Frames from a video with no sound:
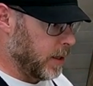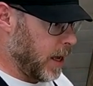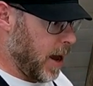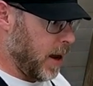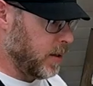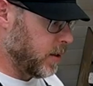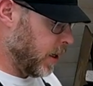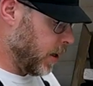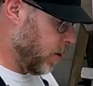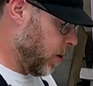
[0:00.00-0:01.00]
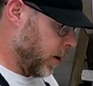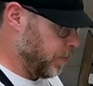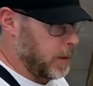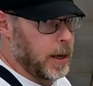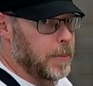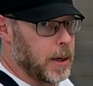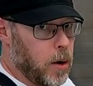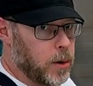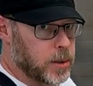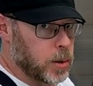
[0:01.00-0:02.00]
casting or, I mean,
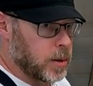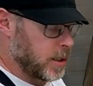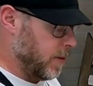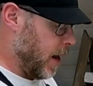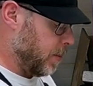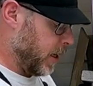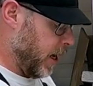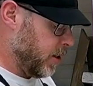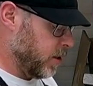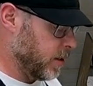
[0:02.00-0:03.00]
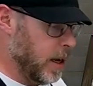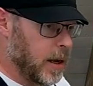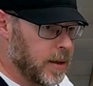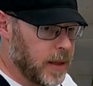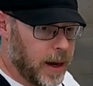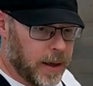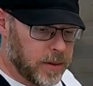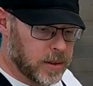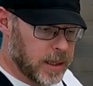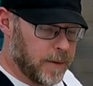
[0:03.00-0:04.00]
all sorts of applications. That
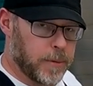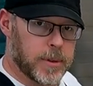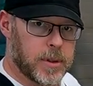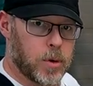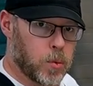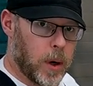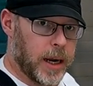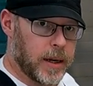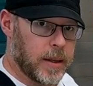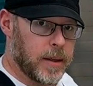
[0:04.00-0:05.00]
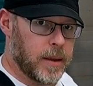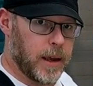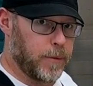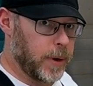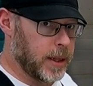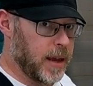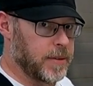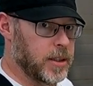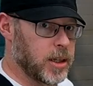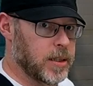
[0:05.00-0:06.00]
other stuff was great. If we had
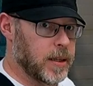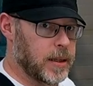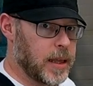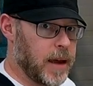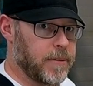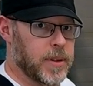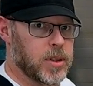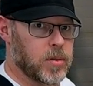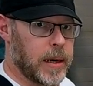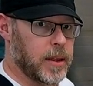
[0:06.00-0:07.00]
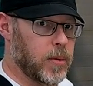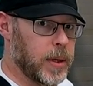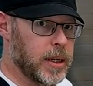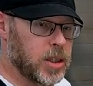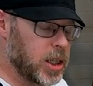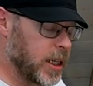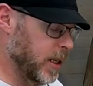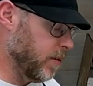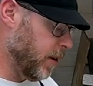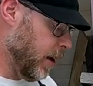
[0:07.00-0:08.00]
left it just like that for the strength that we'd
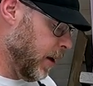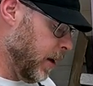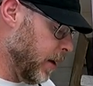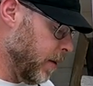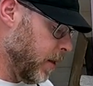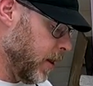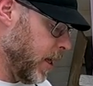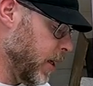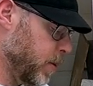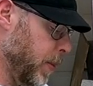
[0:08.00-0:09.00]
achieve, this